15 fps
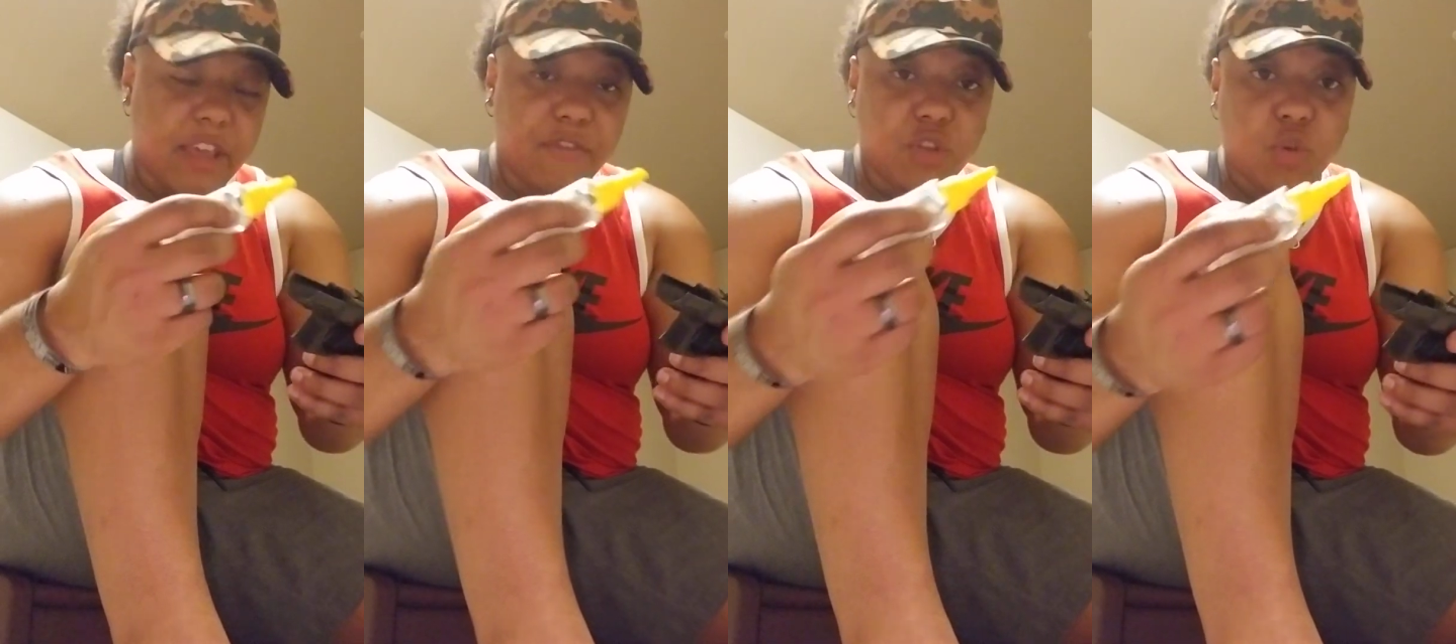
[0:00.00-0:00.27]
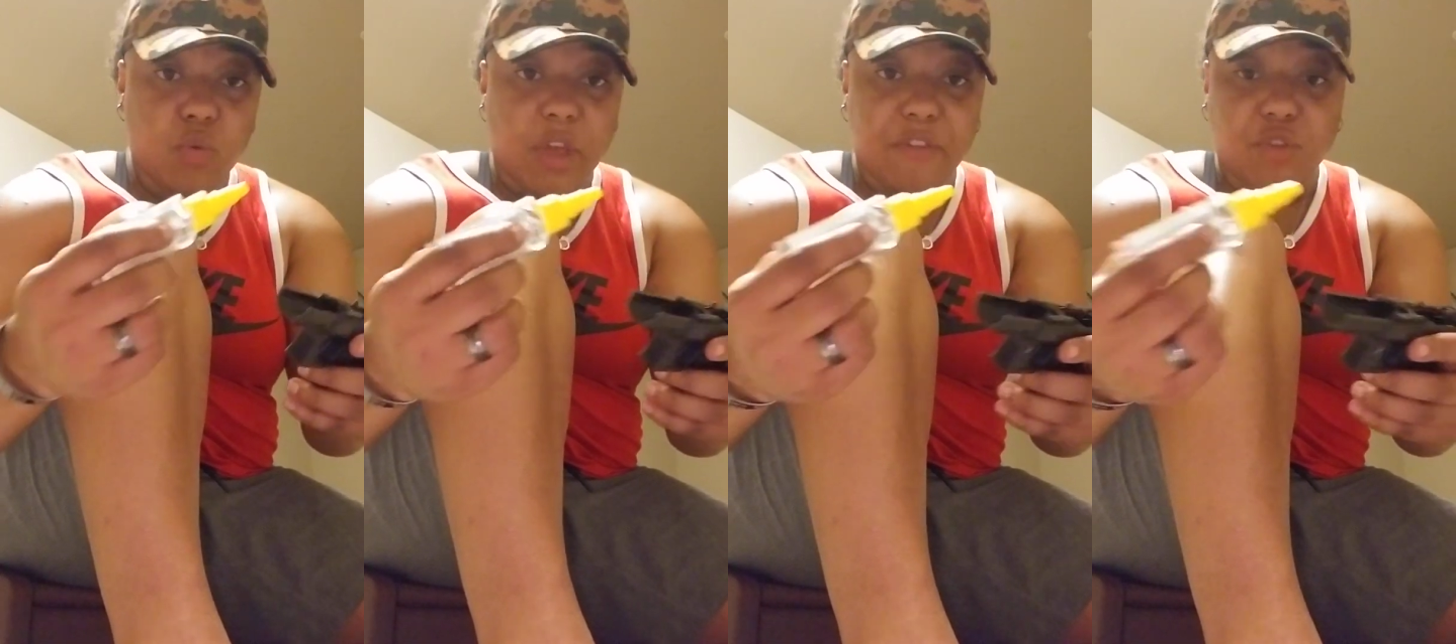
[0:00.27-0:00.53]
If
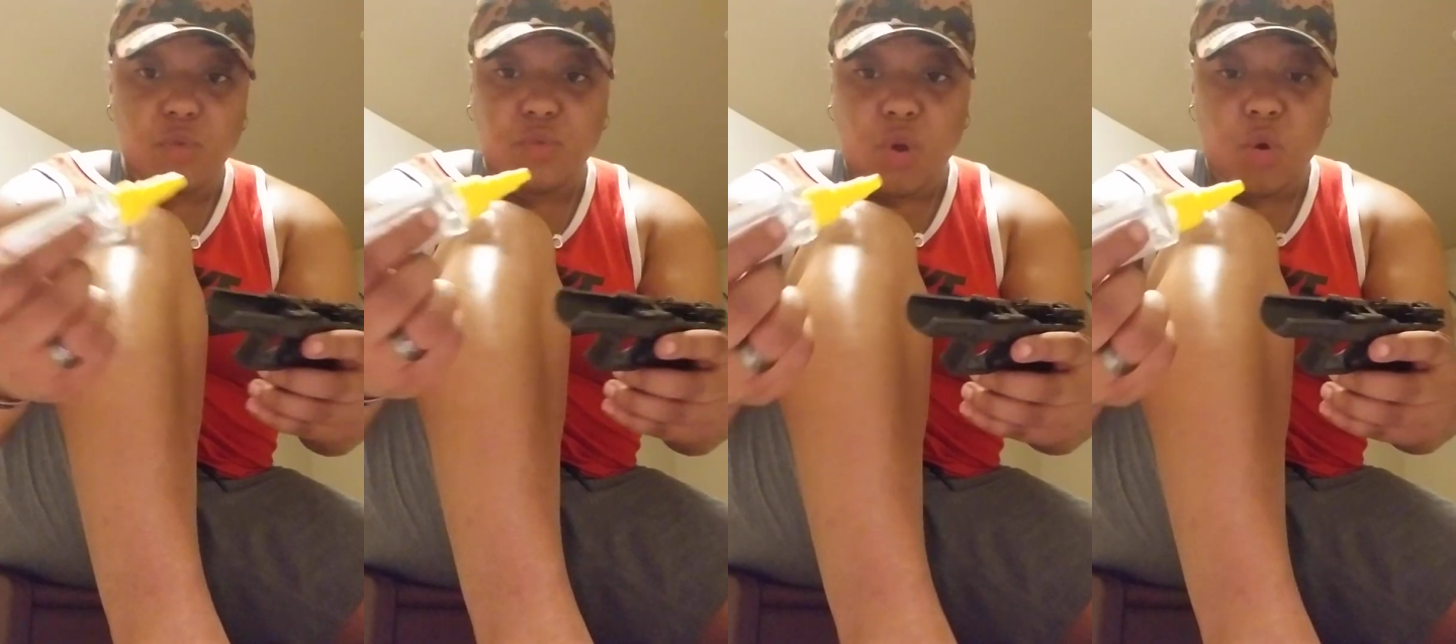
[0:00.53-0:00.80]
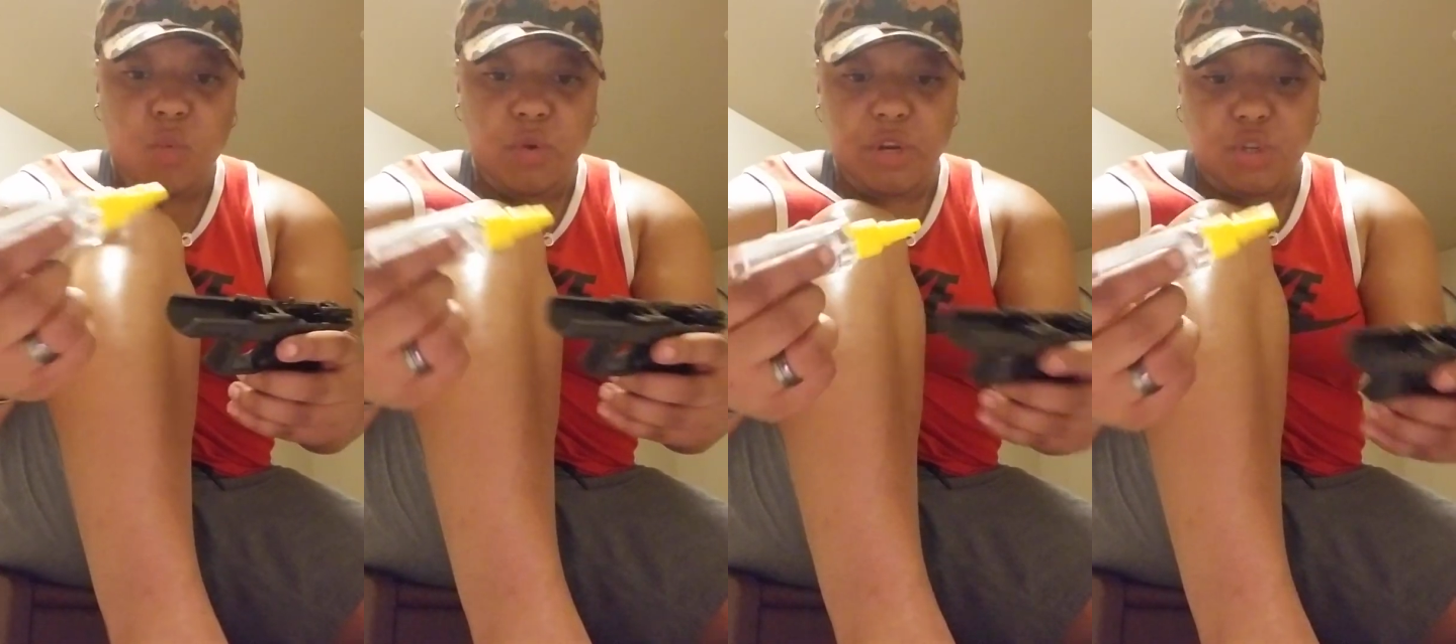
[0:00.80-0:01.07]
you
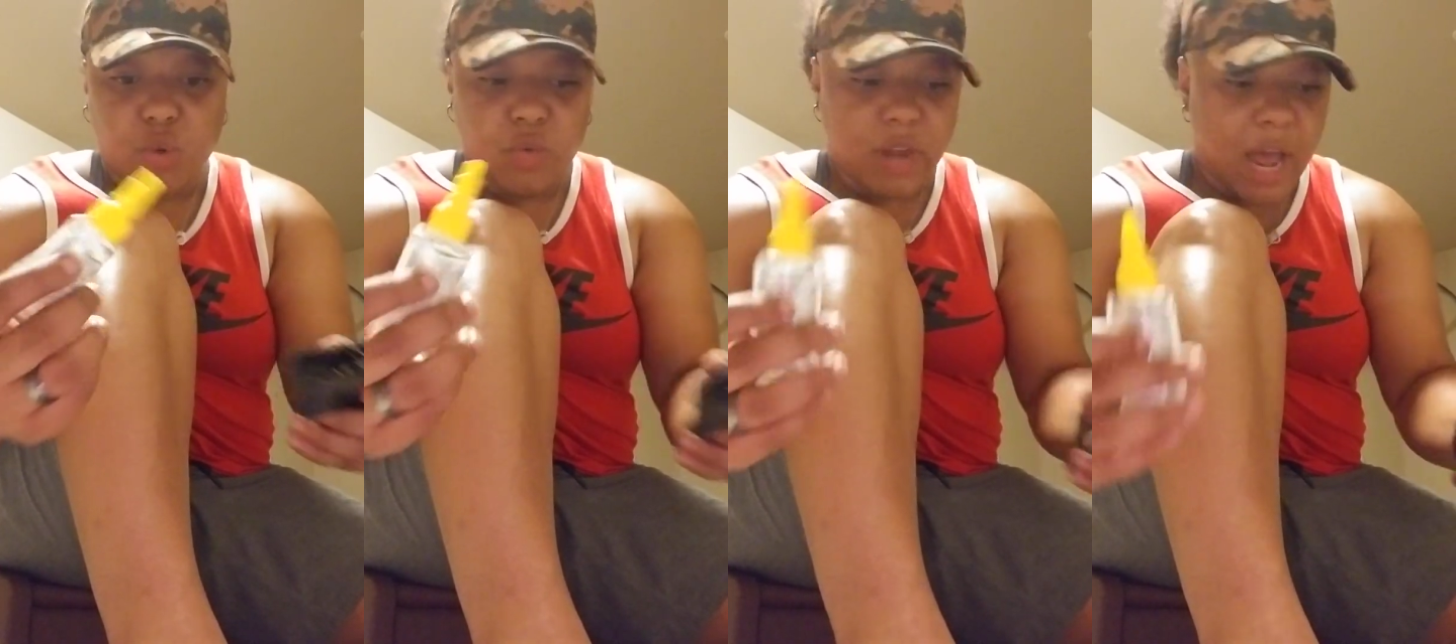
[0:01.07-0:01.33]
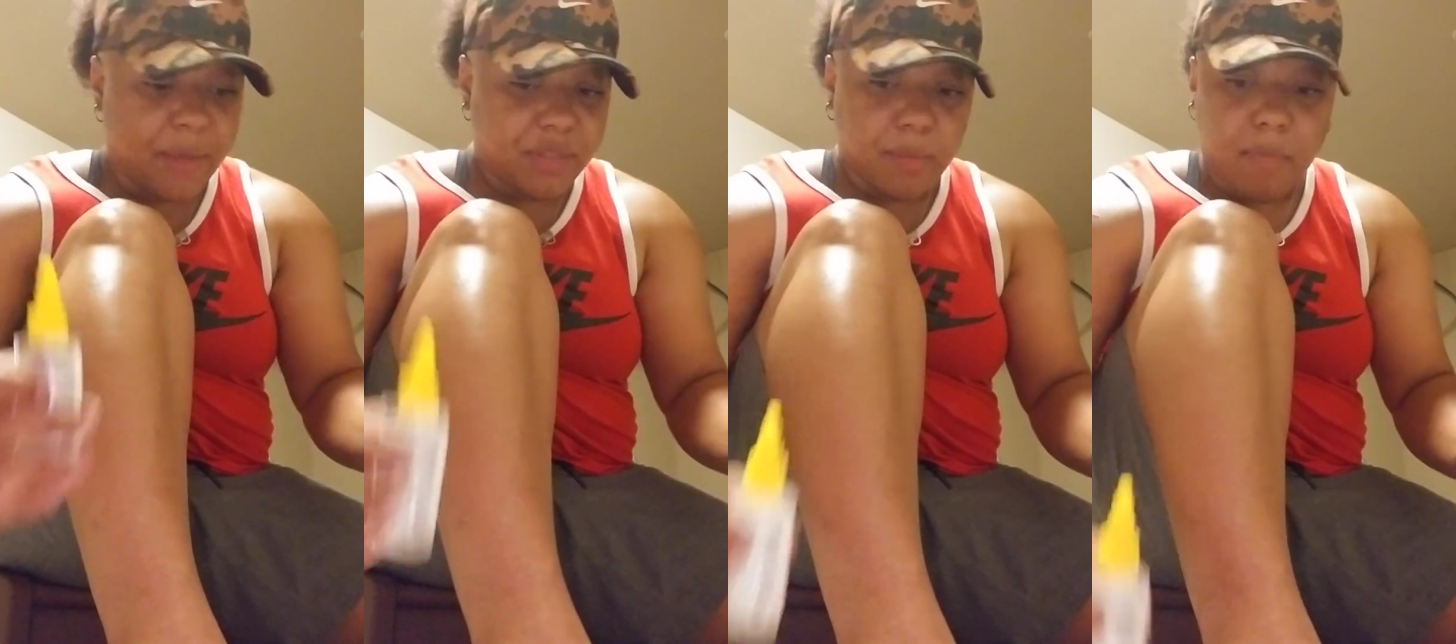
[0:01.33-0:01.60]
don't want to do it
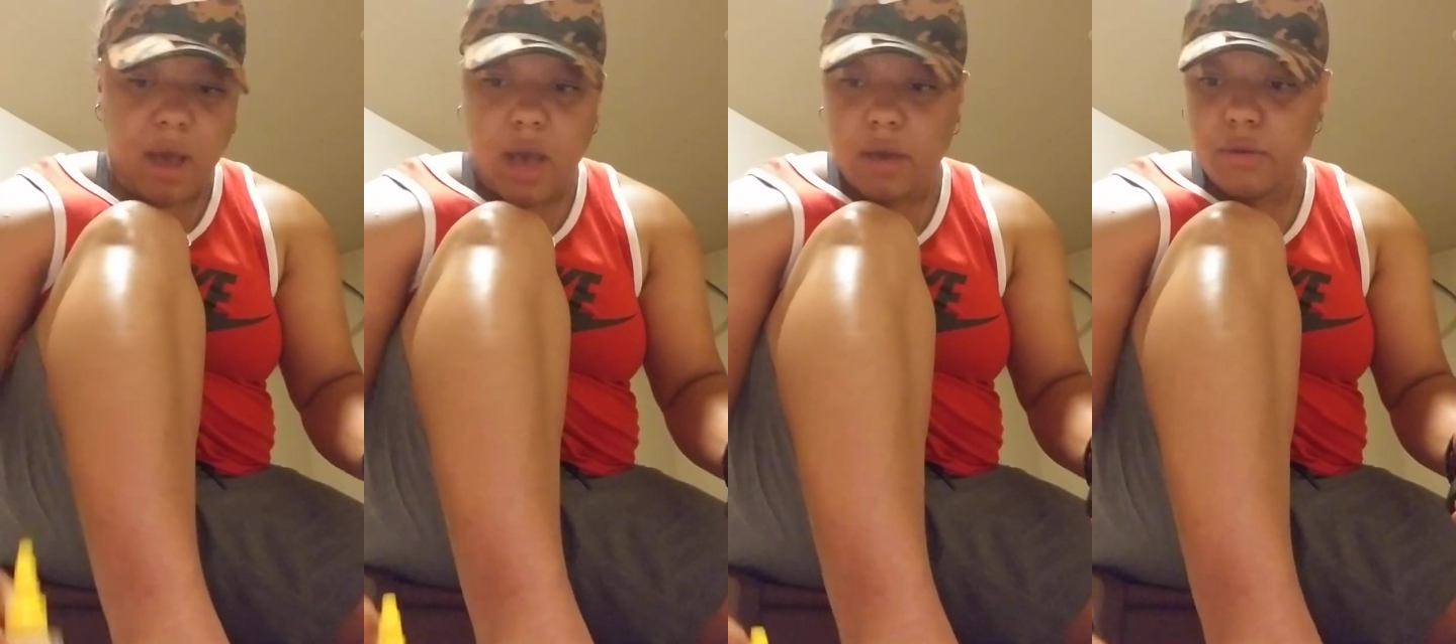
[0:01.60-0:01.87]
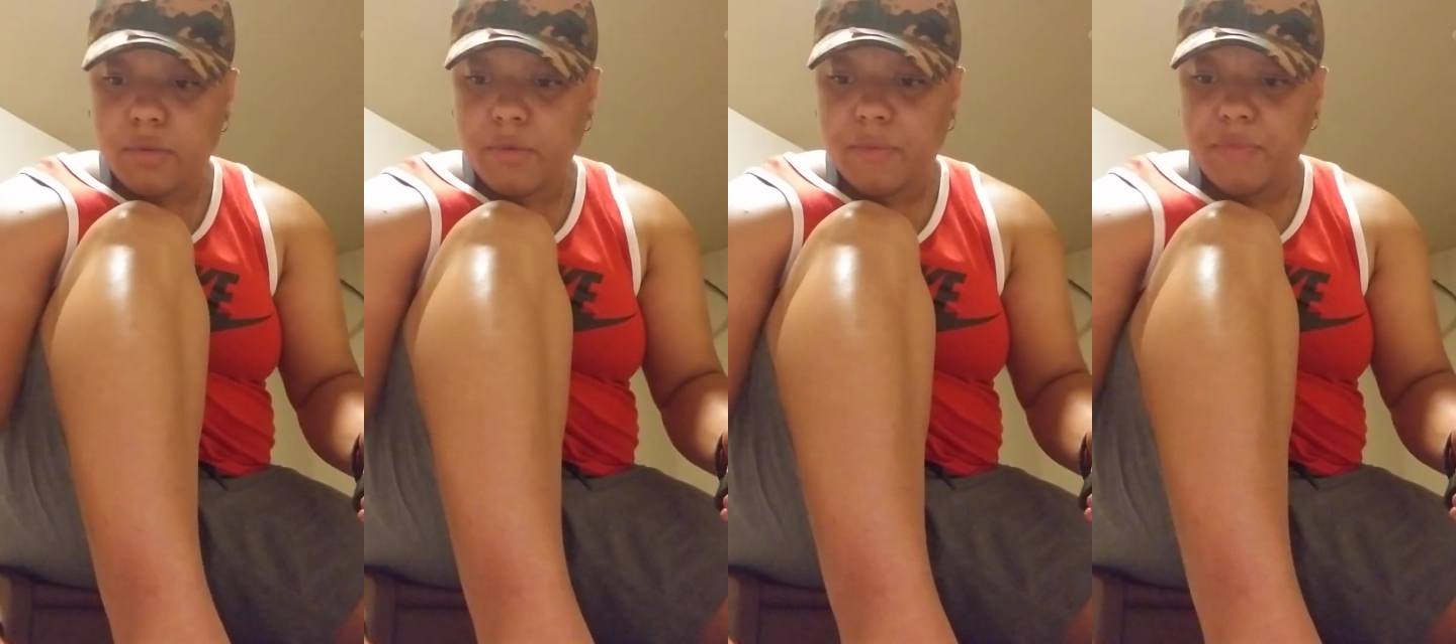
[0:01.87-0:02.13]
out the
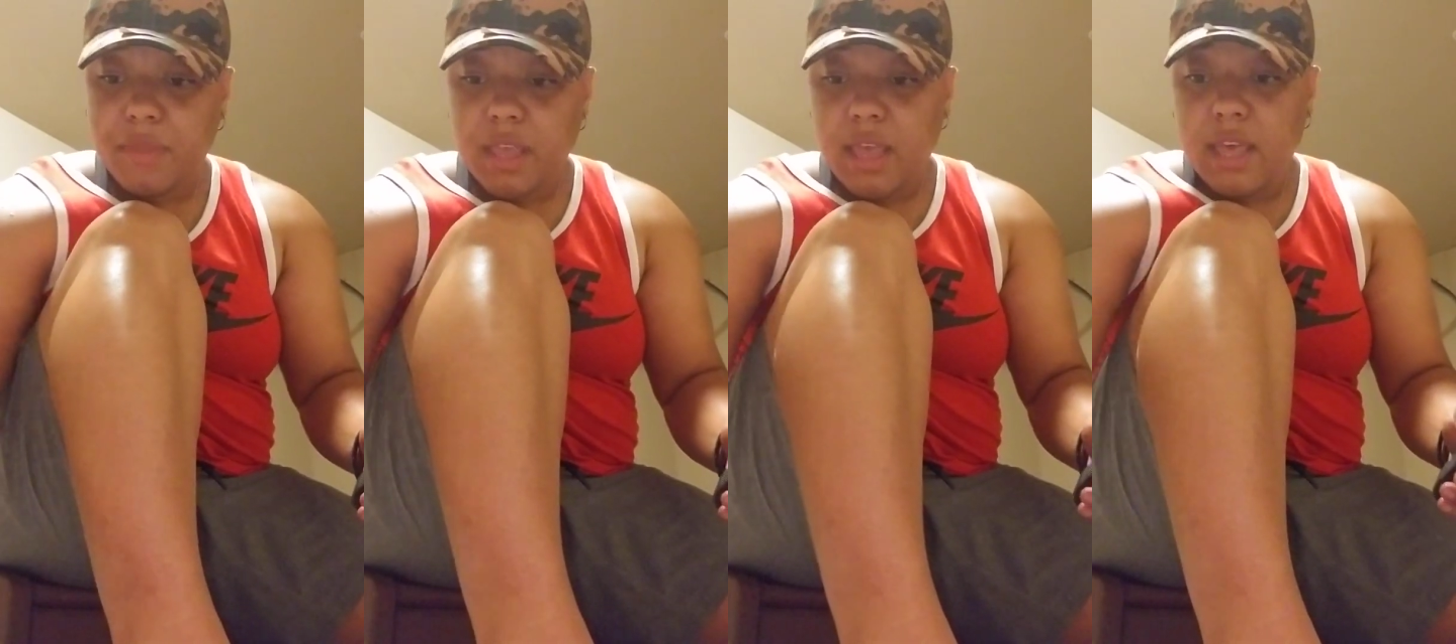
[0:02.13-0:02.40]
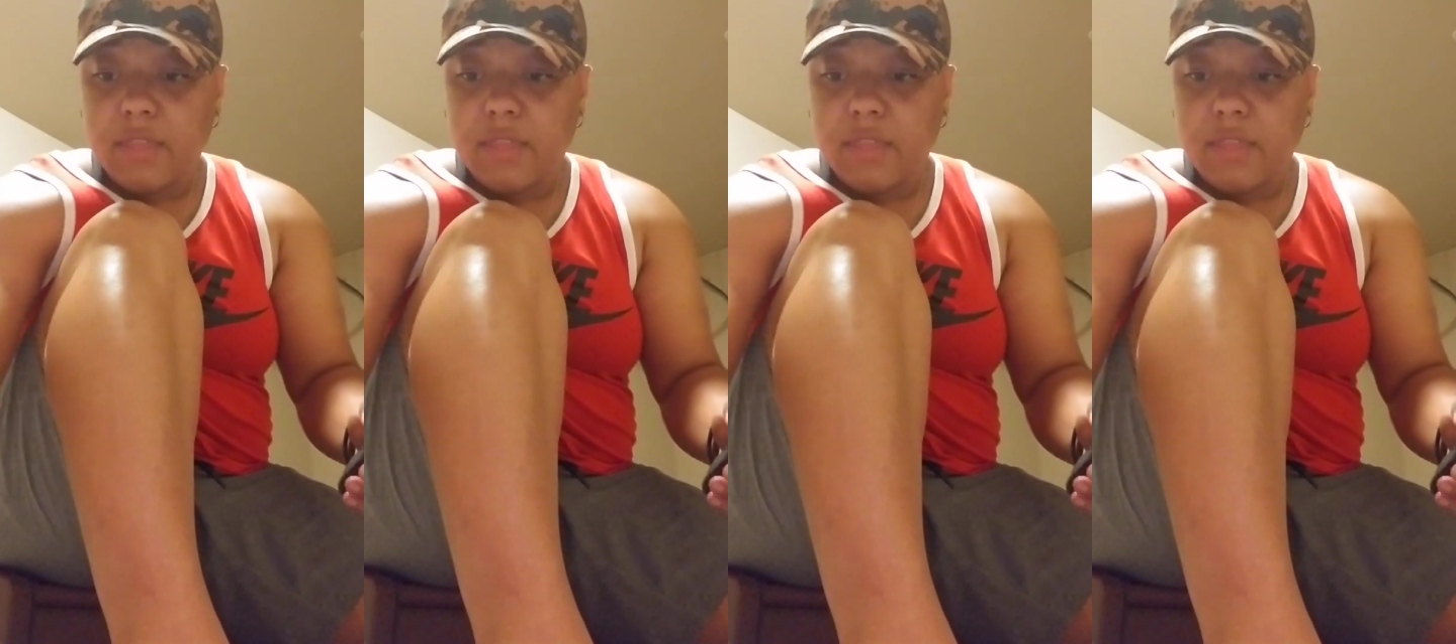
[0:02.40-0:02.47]
bottle,